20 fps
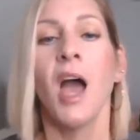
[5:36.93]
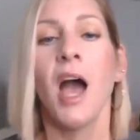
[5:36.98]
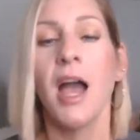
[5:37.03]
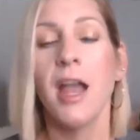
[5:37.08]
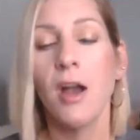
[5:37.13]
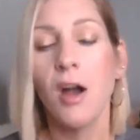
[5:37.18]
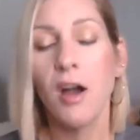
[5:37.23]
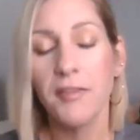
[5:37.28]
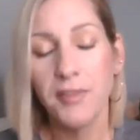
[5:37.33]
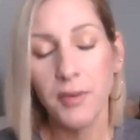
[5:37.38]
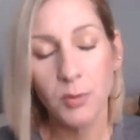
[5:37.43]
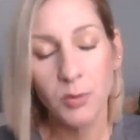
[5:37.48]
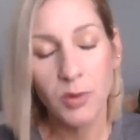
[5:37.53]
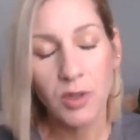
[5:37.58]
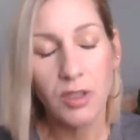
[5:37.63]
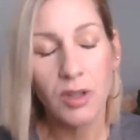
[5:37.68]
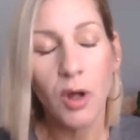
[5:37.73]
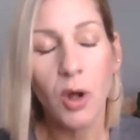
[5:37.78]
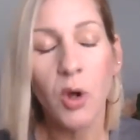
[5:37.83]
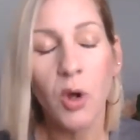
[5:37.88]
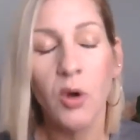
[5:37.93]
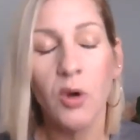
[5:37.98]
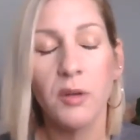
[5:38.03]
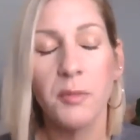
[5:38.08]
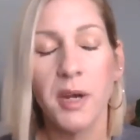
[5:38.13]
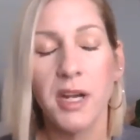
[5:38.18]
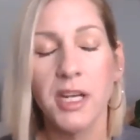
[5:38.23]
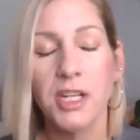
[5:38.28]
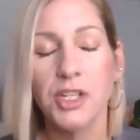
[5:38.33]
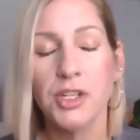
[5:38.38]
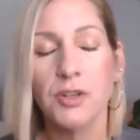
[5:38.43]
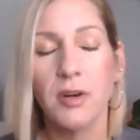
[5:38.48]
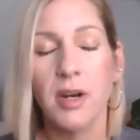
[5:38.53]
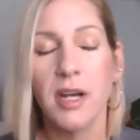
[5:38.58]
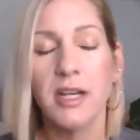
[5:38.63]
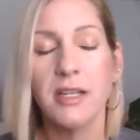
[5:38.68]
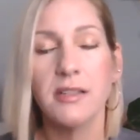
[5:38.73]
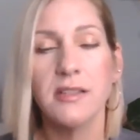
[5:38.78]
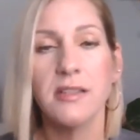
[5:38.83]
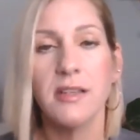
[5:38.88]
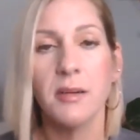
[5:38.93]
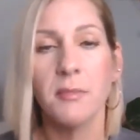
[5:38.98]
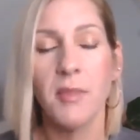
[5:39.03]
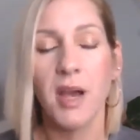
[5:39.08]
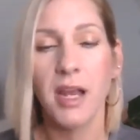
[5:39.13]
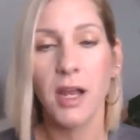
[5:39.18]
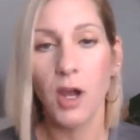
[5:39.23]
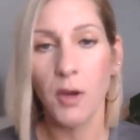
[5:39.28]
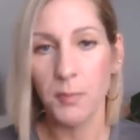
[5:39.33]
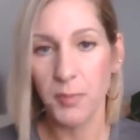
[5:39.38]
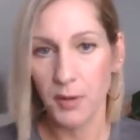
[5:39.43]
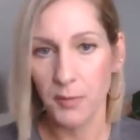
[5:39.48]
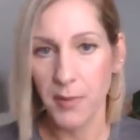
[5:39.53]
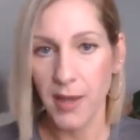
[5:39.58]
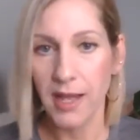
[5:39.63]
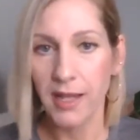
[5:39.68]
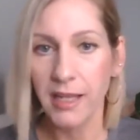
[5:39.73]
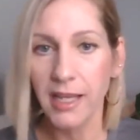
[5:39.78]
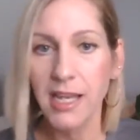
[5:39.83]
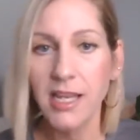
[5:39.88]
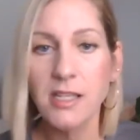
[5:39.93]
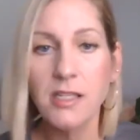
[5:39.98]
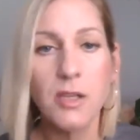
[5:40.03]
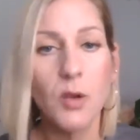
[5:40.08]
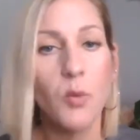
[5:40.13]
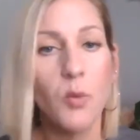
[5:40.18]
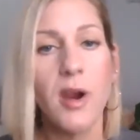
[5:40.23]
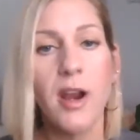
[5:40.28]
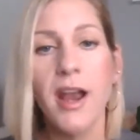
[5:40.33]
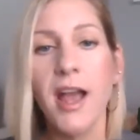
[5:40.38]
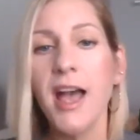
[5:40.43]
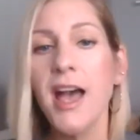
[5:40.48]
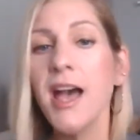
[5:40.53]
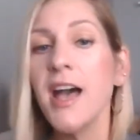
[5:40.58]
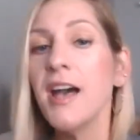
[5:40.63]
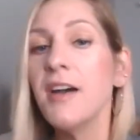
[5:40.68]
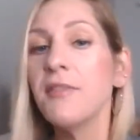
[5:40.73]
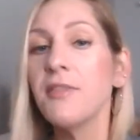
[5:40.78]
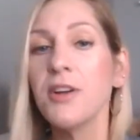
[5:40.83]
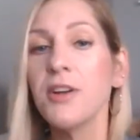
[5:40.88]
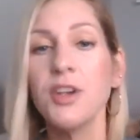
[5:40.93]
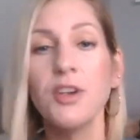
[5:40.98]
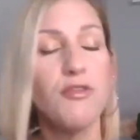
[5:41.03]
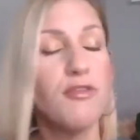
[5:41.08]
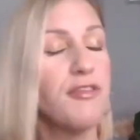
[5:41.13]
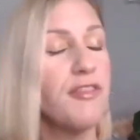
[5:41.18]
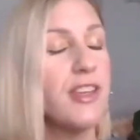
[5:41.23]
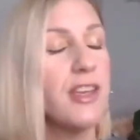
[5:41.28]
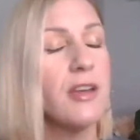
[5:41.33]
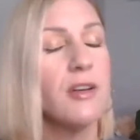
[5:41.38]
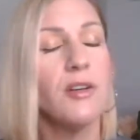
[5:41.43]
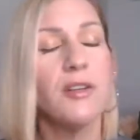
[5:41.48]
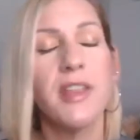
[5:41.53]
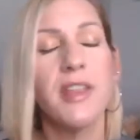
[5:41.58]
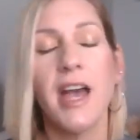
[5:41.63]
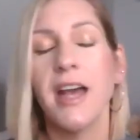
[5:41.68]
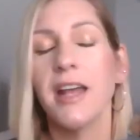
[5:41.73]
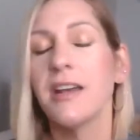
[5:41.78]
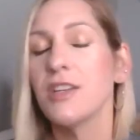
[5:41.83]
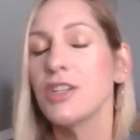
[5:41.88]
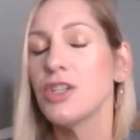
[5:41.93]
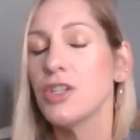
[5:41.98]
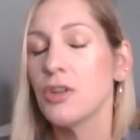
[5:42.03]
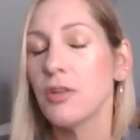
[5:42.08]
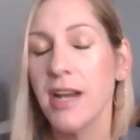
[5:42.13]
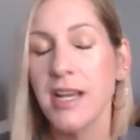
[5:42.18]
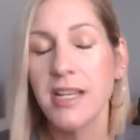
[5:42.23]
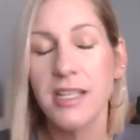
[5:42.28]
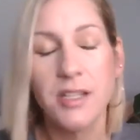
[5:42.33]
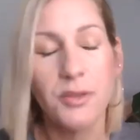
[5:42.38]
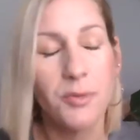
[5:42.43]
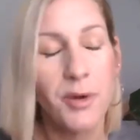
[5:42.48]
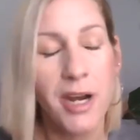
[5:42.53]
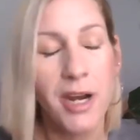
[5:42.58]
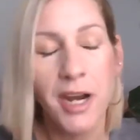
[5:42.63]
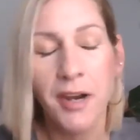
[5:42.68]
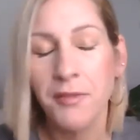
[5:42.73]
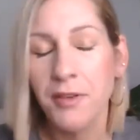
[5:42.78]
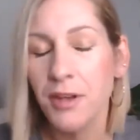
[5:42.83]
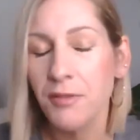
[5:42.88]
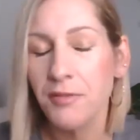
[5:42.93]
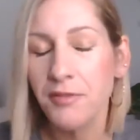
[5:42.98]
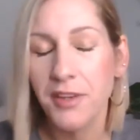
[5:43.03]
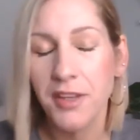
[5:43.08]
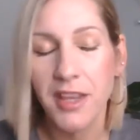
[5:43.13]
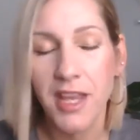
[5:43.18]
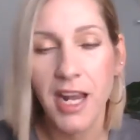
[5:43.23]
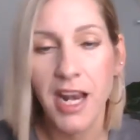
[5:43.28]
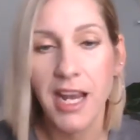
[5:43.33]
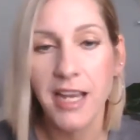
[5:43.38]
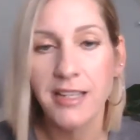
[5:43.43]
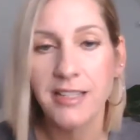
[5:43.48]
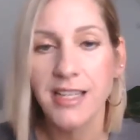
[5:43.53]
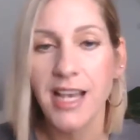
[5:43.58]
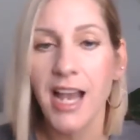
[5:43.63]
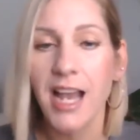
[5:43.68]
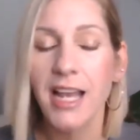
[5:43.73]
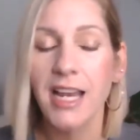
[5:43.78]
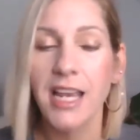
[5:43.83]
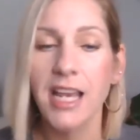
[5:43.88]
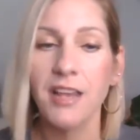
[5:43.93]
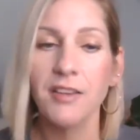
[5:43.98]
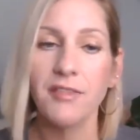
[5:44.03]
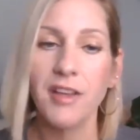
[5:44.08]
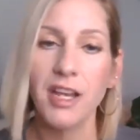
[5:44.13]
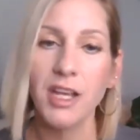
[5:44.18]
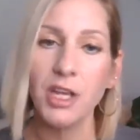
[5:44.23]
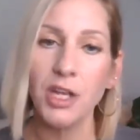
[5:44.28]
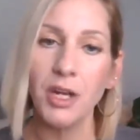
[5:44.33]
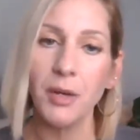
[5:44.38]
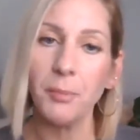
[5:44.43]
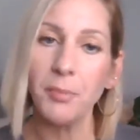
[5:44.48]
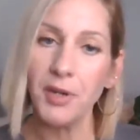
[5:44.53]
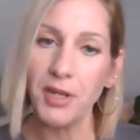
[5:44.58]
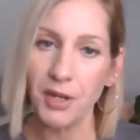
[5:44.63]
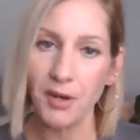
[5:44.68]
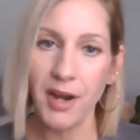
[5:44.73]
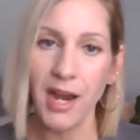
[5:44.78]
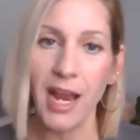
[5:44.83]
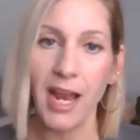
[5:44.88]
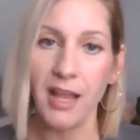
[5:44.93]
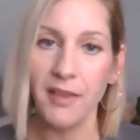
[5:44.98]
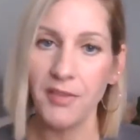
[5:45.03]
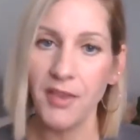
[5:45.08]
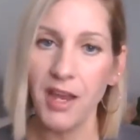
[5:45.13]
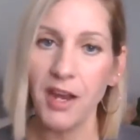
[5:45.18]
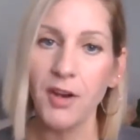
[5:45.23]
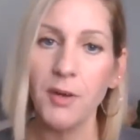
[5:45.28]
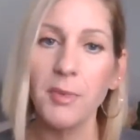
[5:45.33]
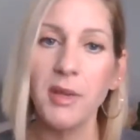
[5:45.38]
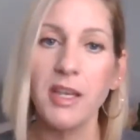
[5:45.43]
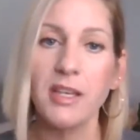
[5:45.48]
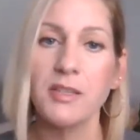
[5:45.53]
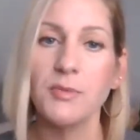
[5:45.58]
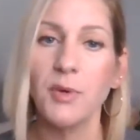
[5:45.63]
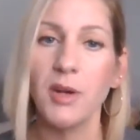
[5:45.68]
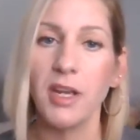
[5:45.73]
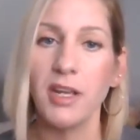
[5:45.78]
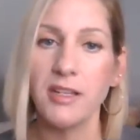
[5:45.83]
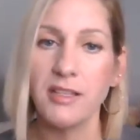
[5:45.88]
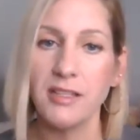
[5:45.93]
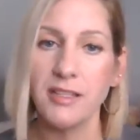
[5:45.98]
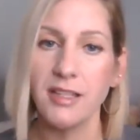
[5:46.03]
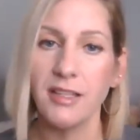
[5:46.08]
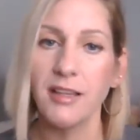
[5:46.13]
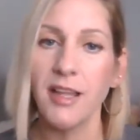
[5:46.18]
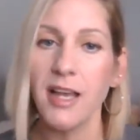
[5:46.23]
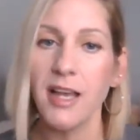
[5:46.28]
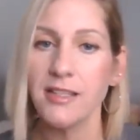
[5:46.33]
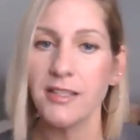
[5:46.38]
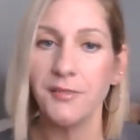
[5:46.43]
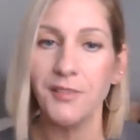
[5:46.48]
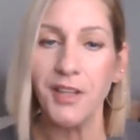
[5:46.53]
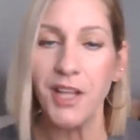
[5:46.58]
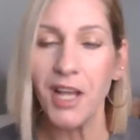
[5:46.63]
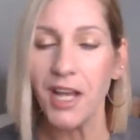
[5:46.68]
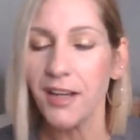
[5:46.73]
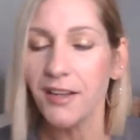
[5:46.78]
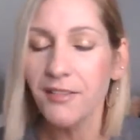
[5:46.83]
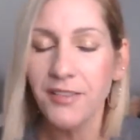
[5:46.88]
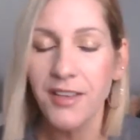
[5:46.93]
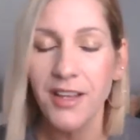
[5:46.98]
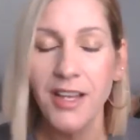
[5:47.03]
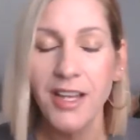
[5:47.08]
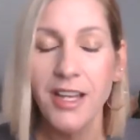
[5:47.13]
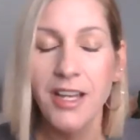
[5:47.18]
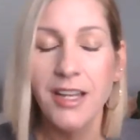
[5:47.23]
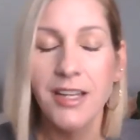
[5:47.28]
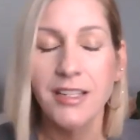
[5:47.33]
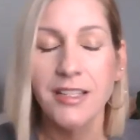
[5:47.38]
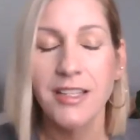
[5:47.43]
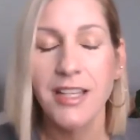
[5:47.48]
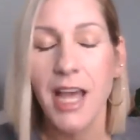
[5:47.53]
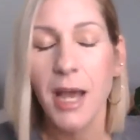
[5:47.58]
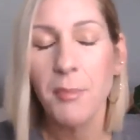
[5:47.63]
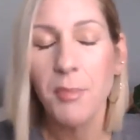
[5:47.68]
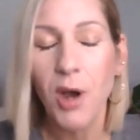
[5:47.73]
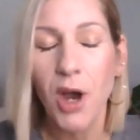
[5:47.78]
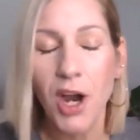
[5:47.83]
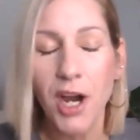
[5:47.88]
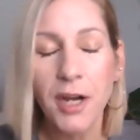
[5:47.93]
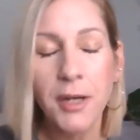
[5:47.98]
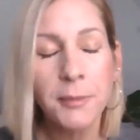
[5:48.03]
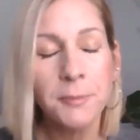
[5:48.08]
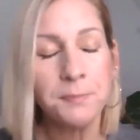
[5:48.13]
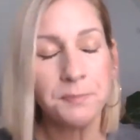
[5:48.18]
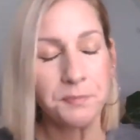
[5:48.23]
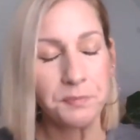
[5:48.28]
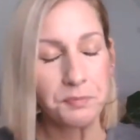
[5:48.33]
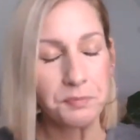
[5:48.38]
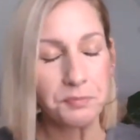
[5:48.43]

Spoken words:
I often will hold my stress in my upper belly. So wherever you feel that stress, wherever you feel that anxiety, I invite you to put your hand there because we're going to send lots of love to that part.